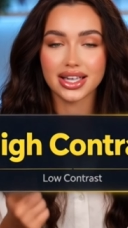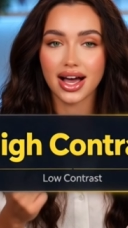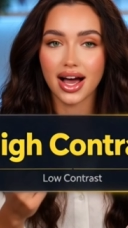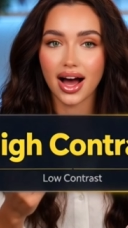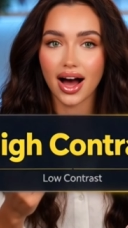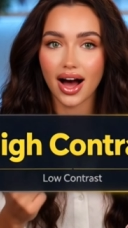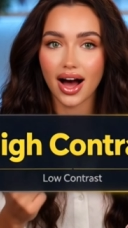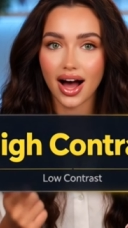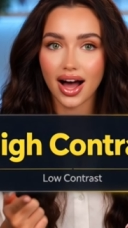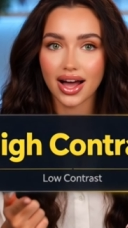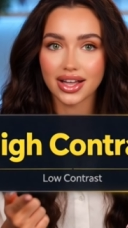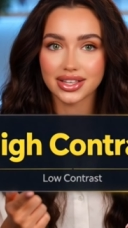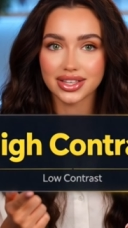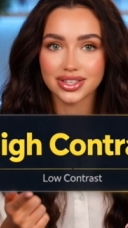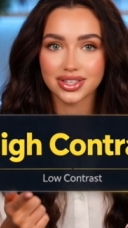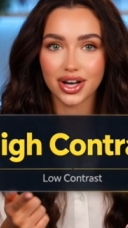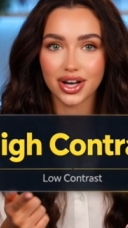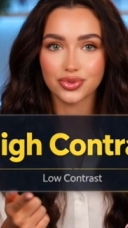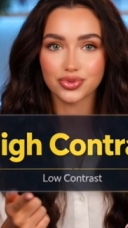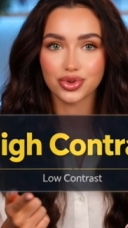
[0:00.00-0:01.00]
how the high
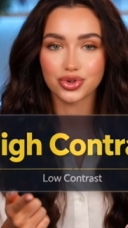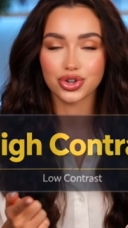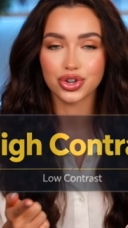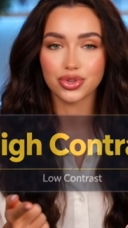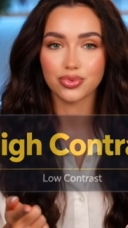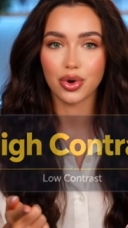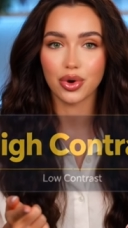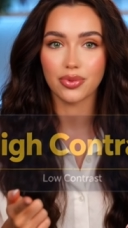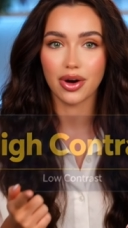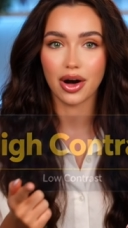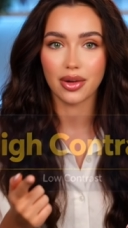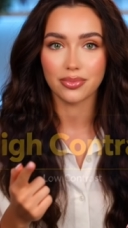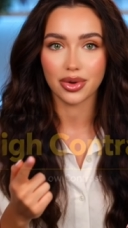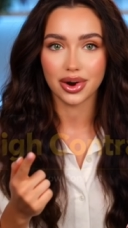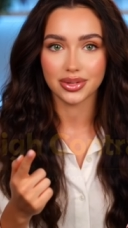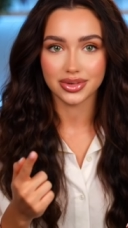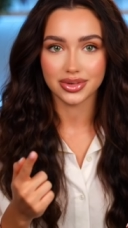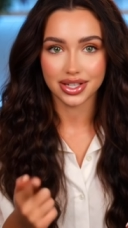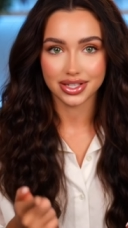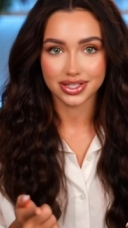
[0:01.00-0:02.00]
contrast version pops
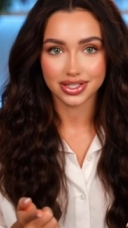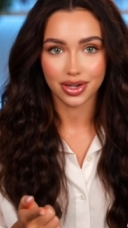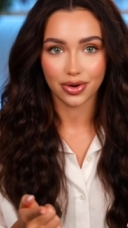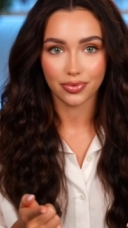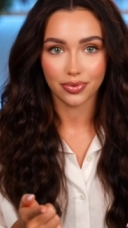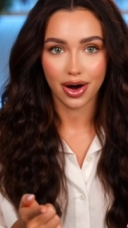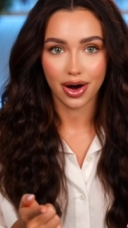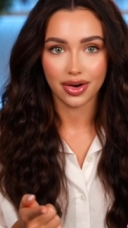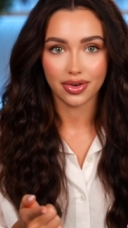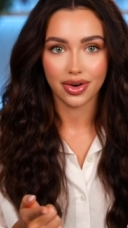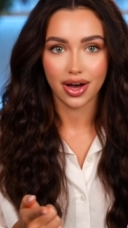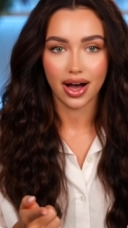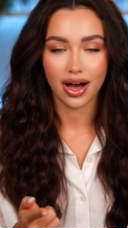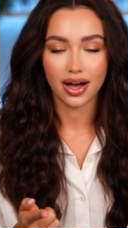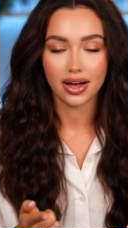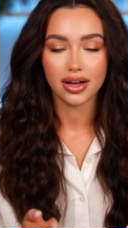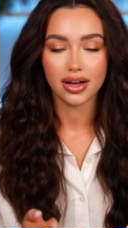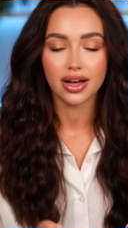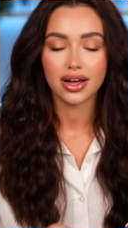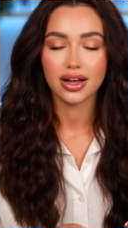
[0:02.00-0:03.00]
against the dark
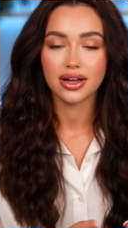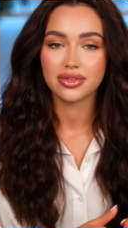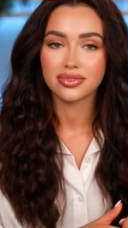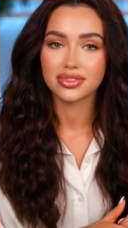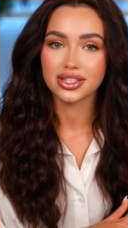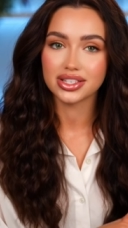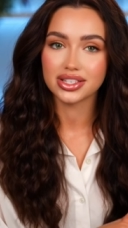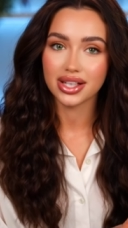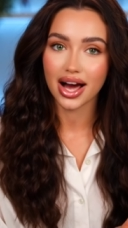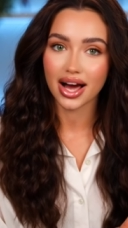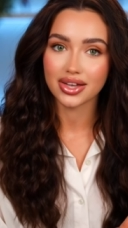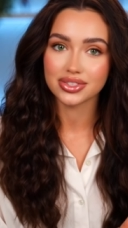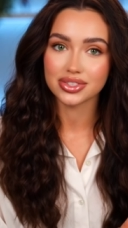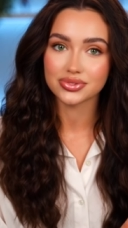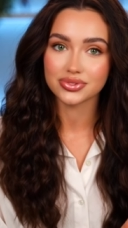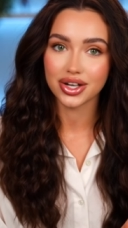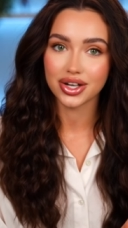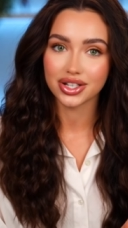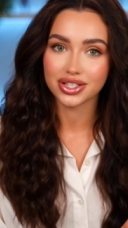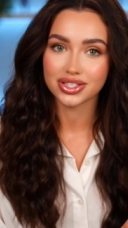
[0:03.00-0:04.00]
background? This grabs
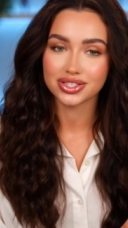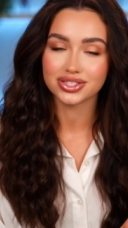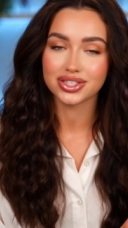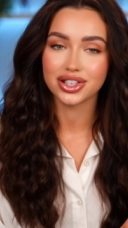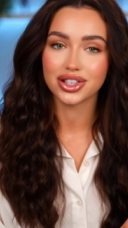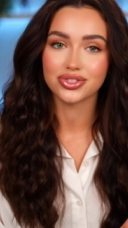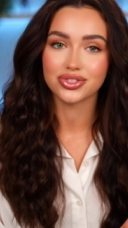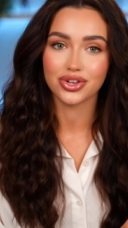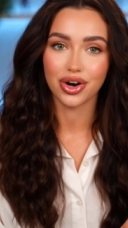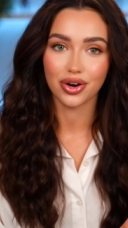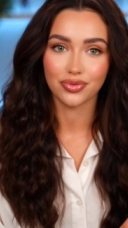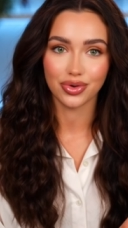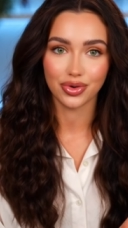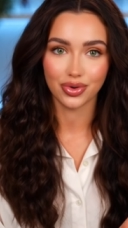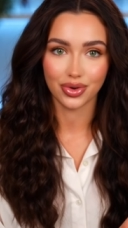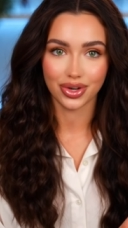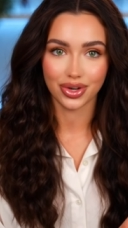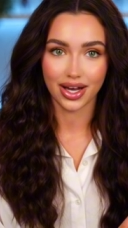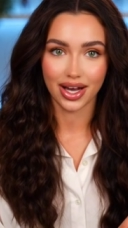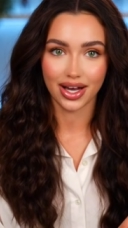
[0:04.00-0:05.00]
attention and drives
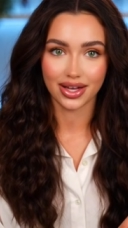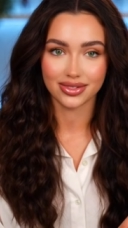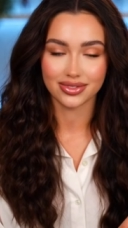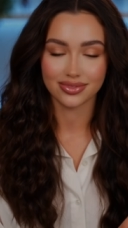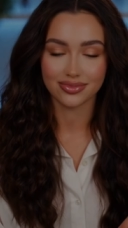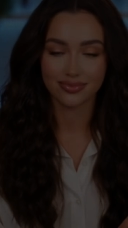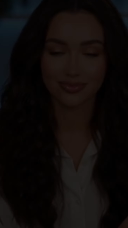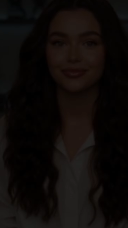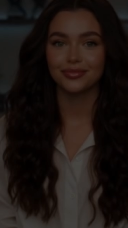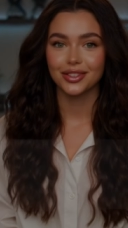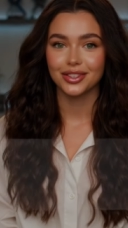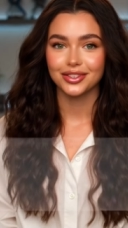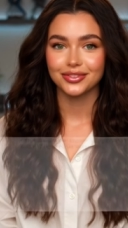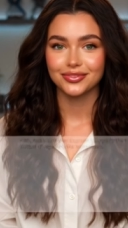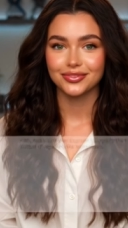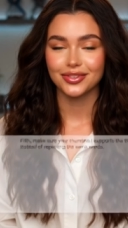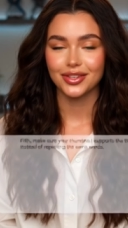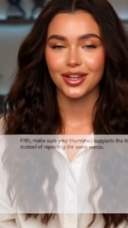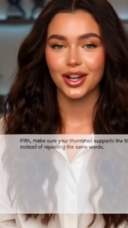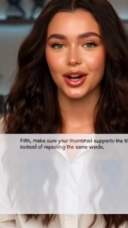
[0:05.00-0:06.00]
more clicks.
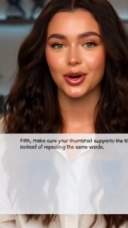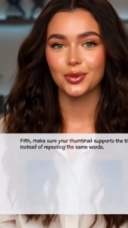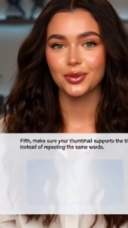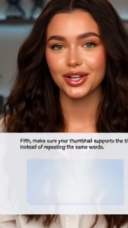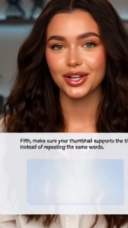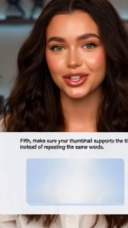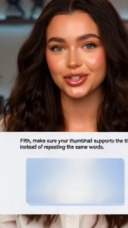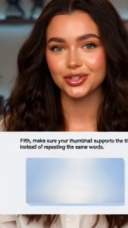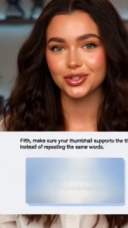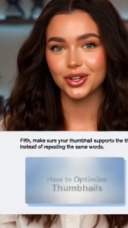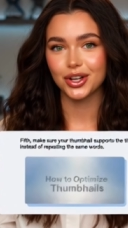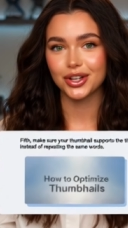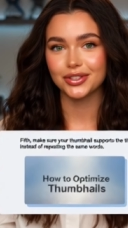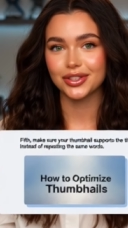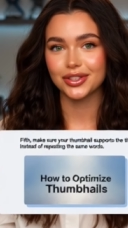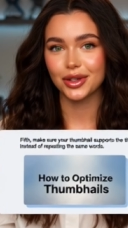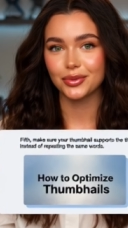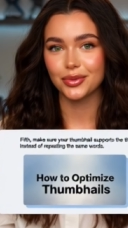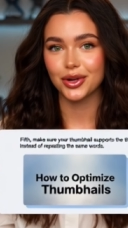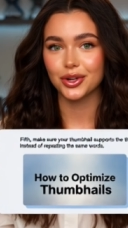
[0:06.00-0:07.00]
Fifth, make sure your
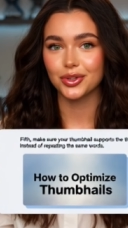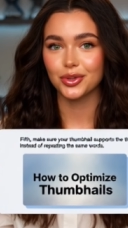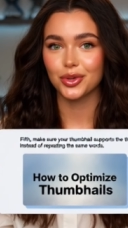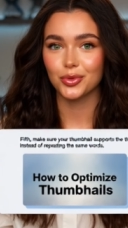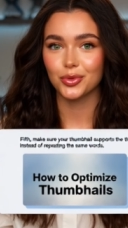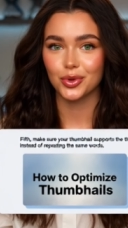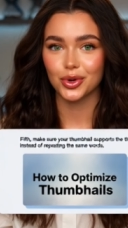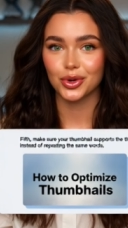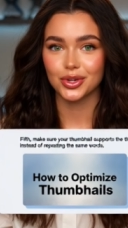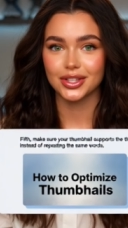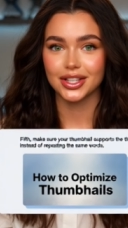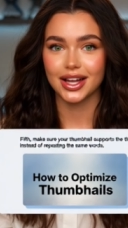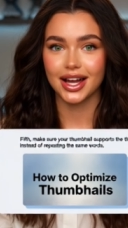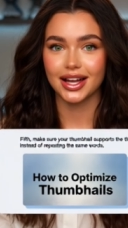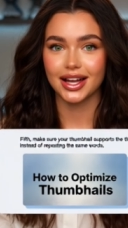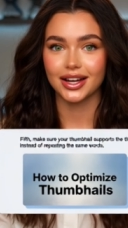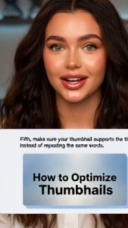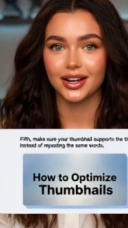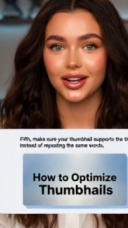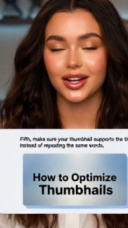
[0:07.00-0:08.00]
thumbnail supports the
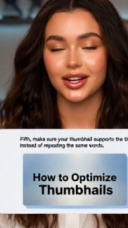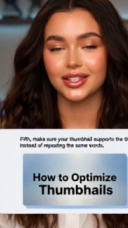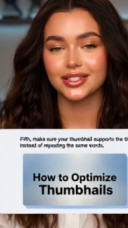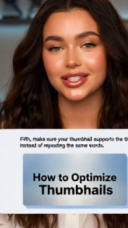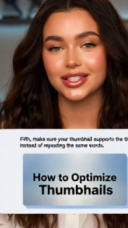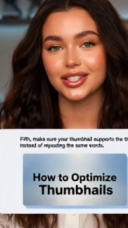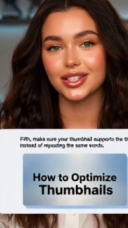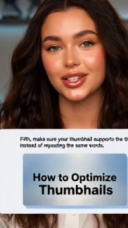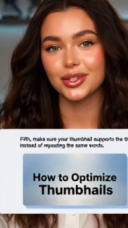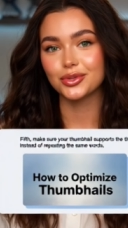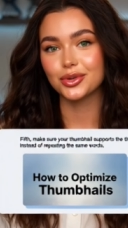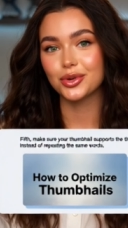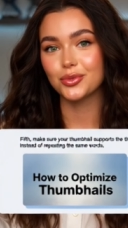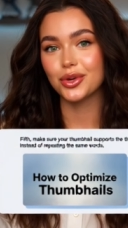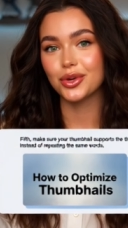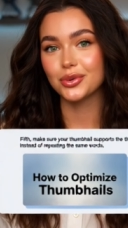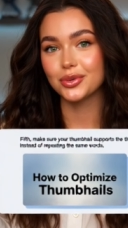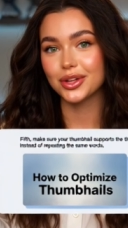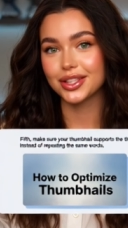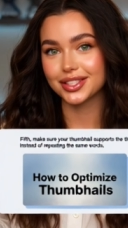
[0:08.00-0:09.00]
title instead of
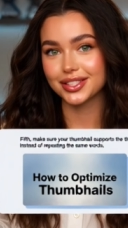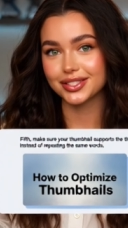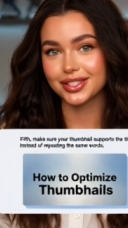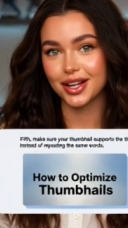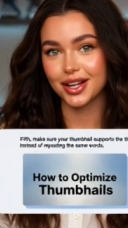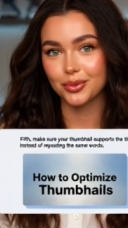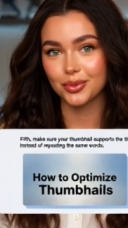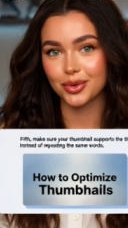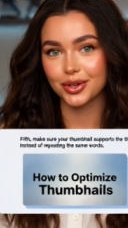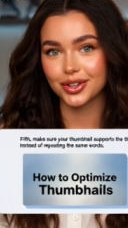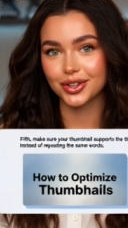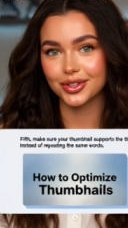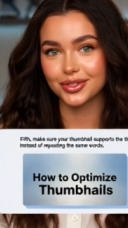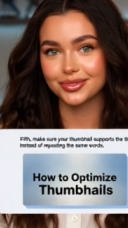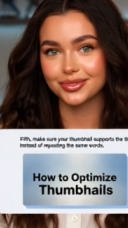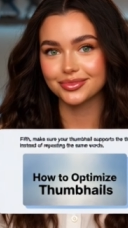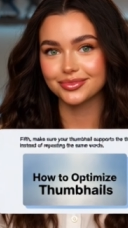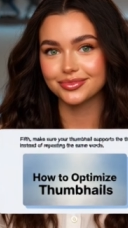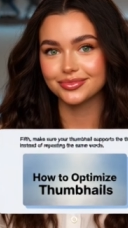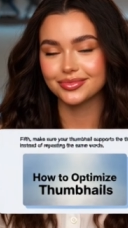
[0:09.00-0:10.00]
repeating the same
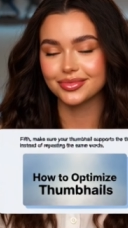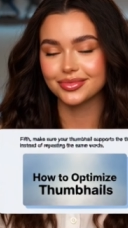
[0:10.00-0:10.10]
words.